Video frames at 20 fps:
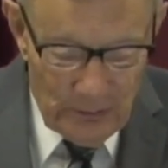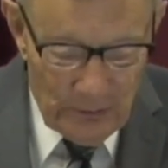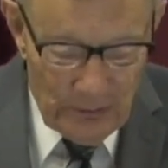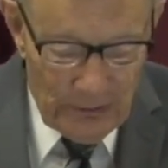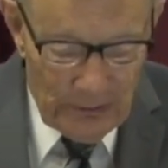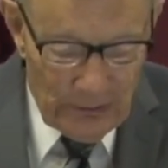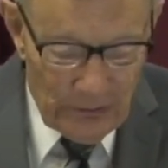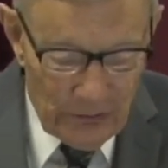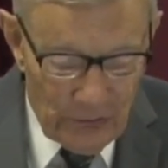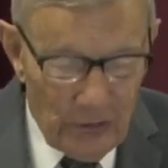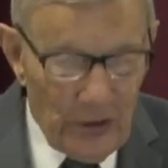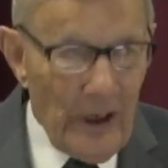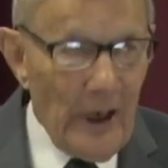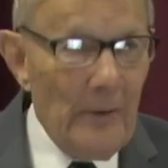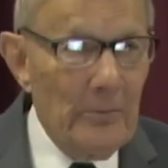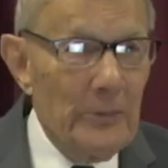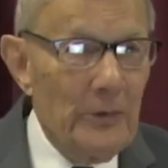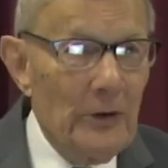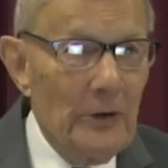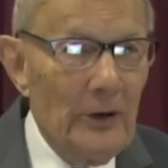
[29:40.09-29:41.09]
we're to
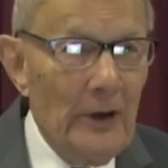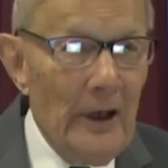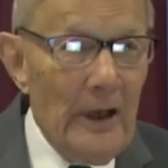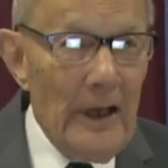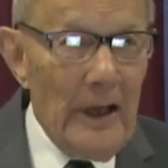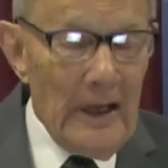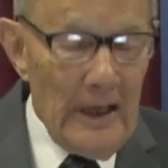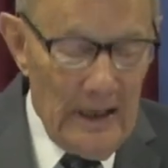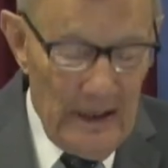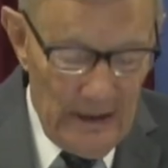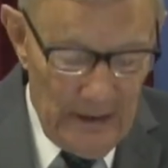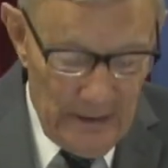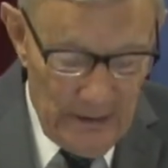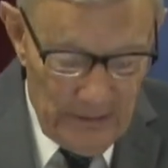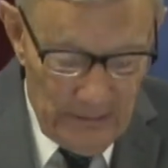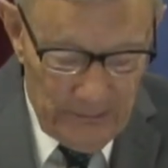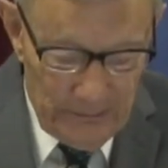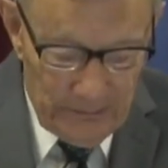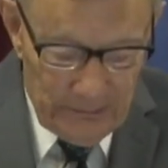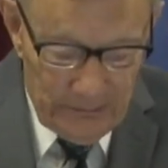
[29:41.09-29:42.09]
chapter
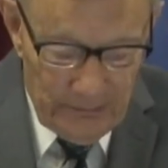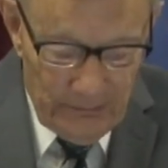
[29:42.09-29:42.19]
8.